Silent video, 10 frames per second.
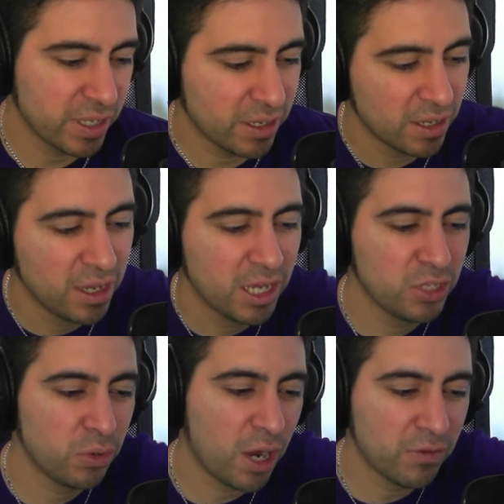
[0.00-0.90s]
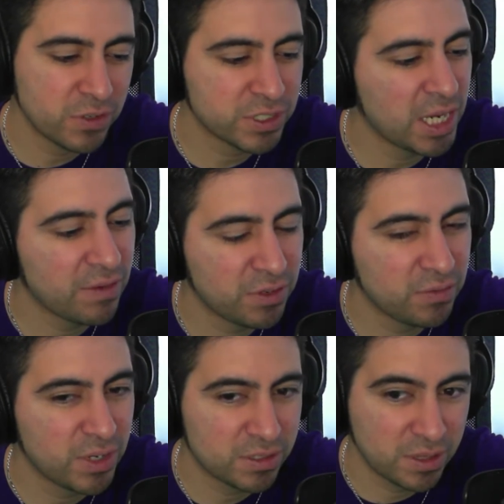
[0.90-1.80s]
Like you obviously have to
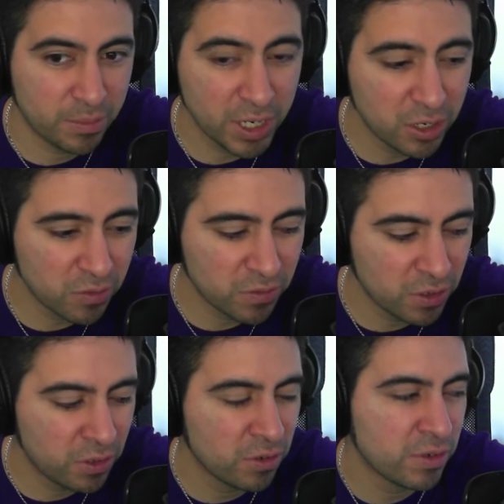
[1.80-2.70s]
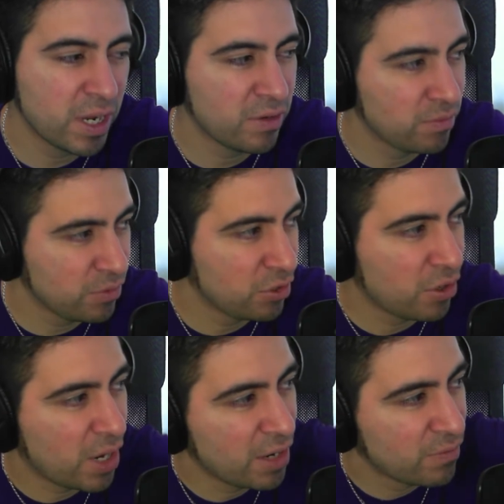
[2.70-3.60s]
invest in the microphone.
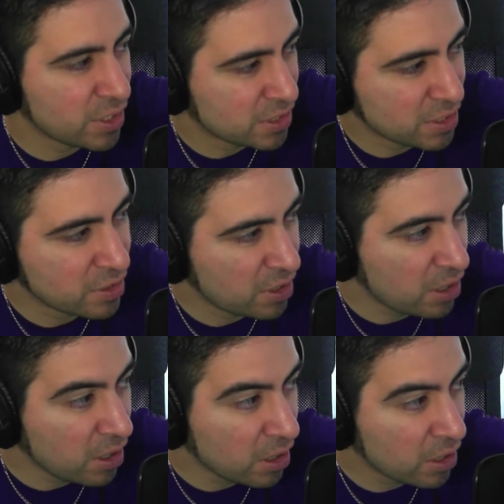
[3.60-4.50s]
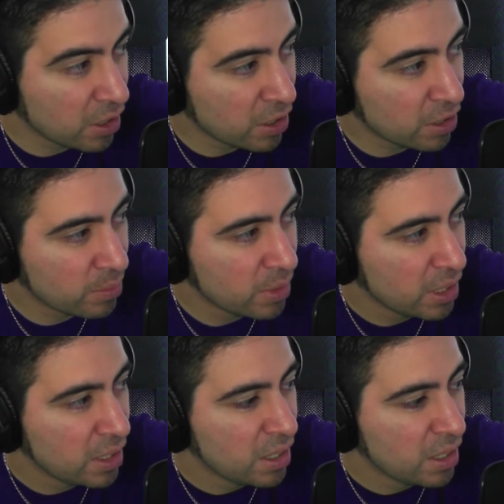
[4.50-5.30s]
I invested in the arm.